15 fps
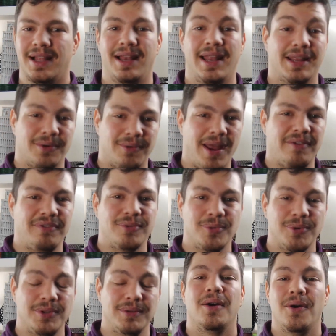like a raft
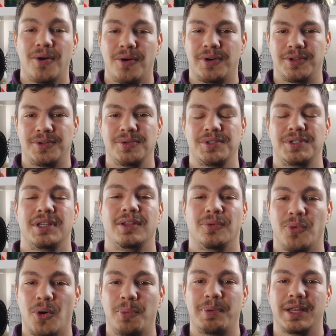would, or reduce the
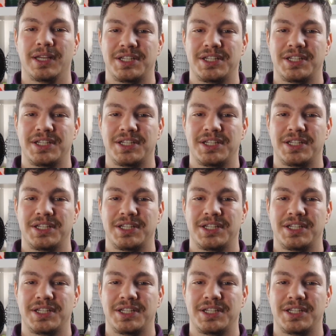warping